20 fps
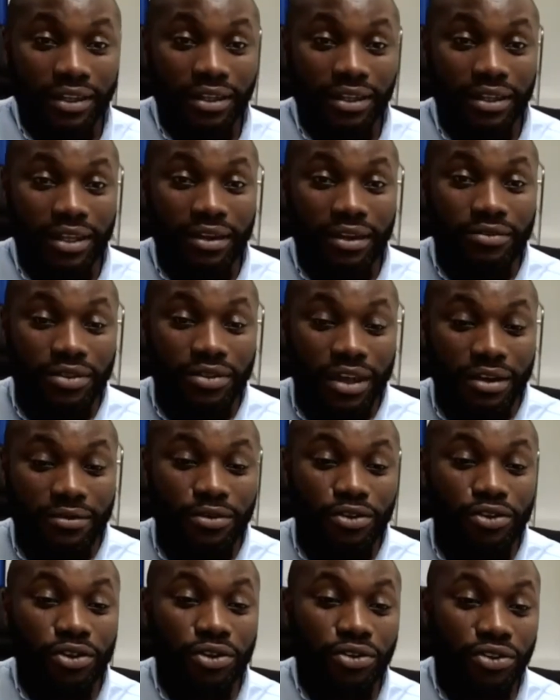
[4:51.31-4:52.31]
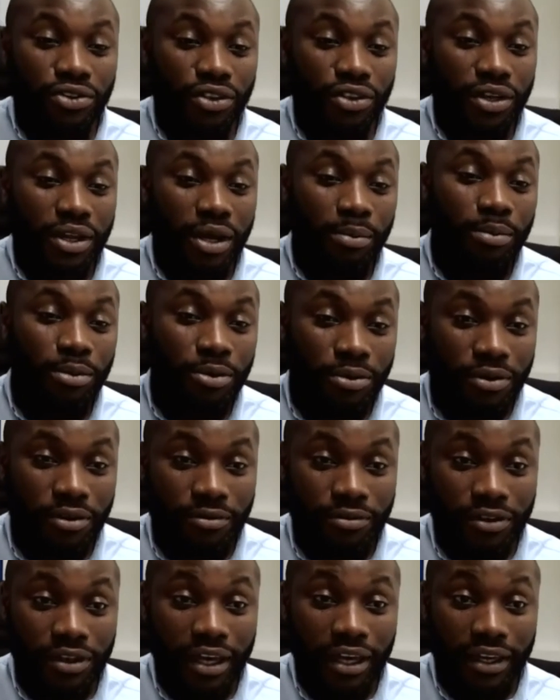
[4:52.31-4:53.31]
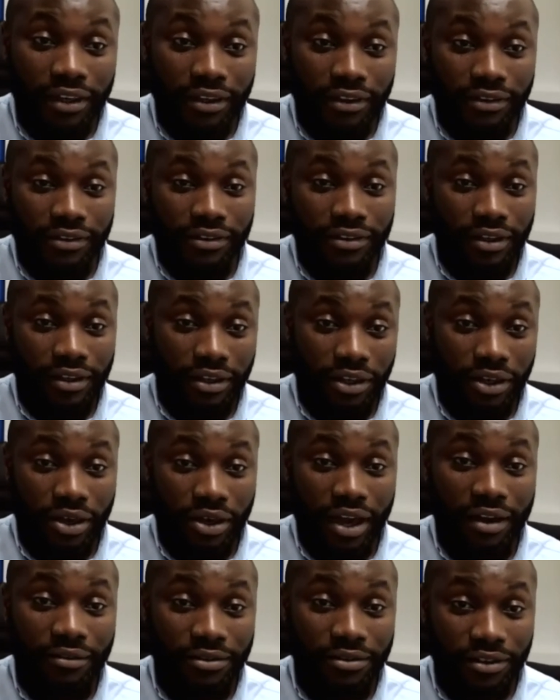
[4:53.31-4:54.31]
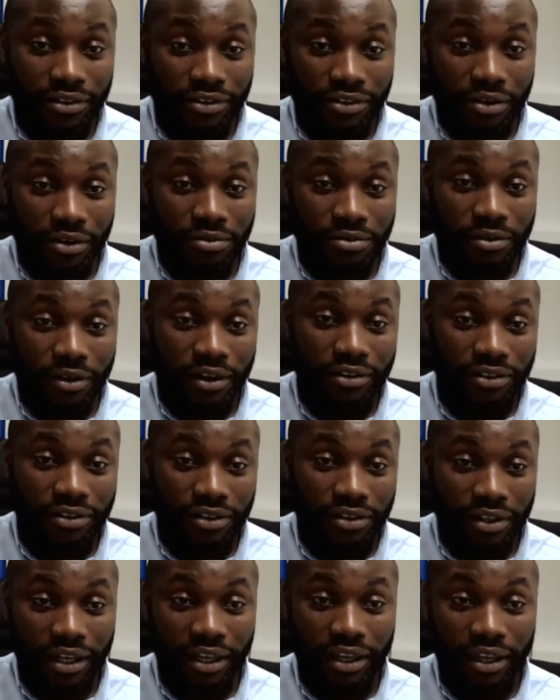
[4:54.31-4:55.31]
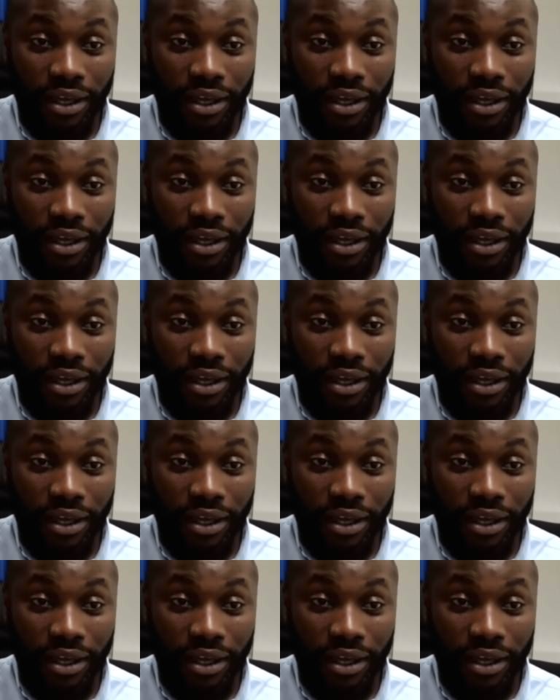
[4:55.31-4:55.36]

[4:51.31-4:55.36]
They've reduced the number of days that you have to self-isolate.